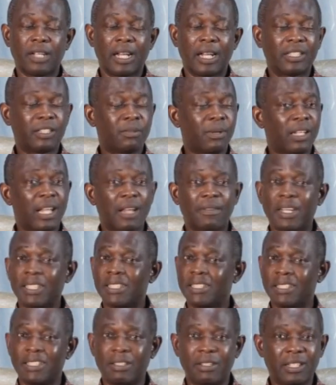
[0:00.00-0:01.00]
And she might never
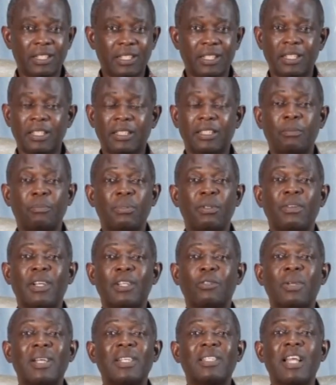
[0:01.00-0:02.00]
see the
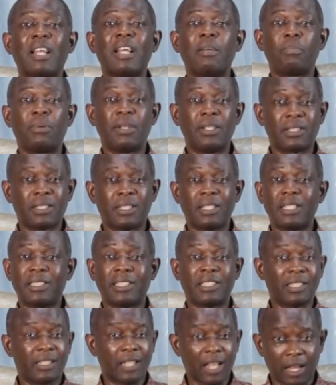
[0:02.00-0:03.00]
privilege to enter a plane till
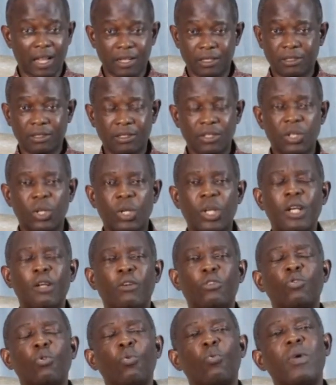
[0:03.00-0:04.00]
she dies.
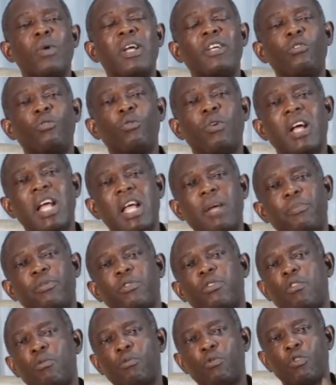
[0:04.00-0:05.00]
So when you help
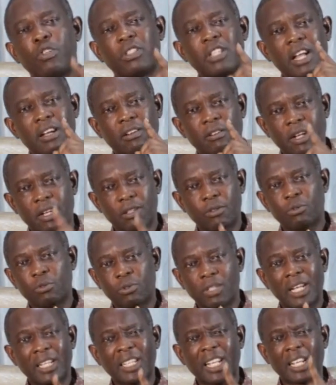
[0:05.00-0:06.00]
someone around
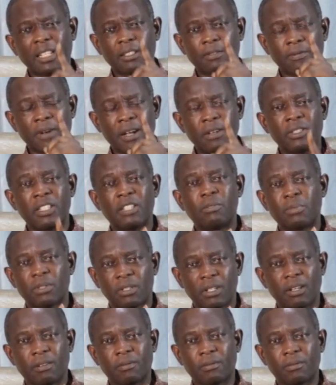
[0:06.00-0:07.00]
you that has found
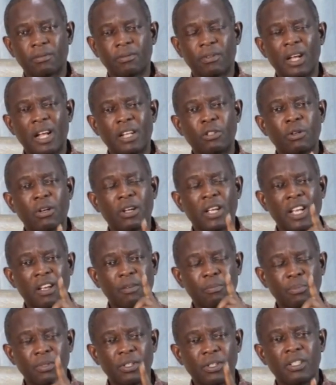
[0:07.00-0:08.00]
himself and you're
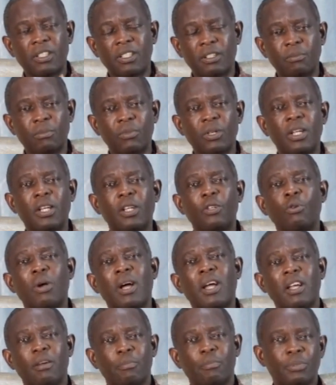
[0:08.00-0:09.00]
helping him,
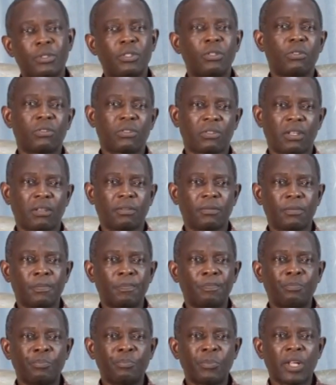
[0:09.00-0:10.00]
you are helping yourself.
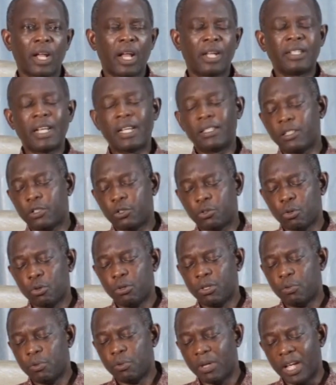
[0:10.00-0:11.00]
And that's the
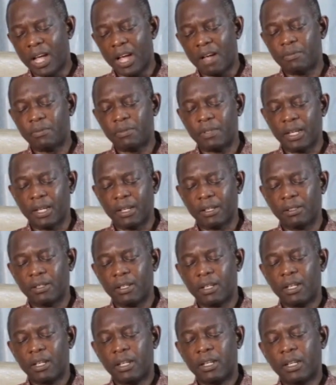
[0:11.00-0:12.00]
story we have here.
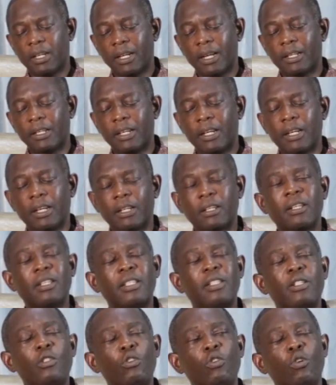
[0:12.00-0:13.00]

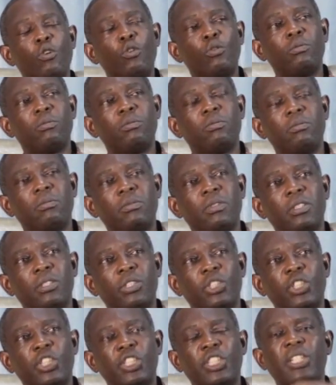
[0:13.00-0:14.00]
You know,
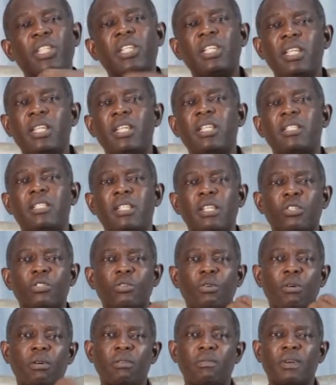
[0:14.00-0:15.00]
she
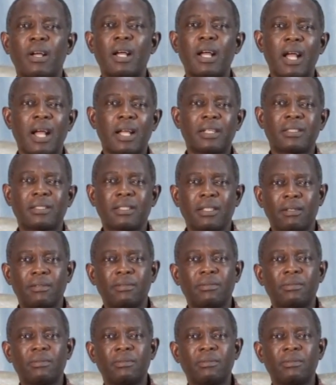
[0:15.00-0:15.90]
discovered herself.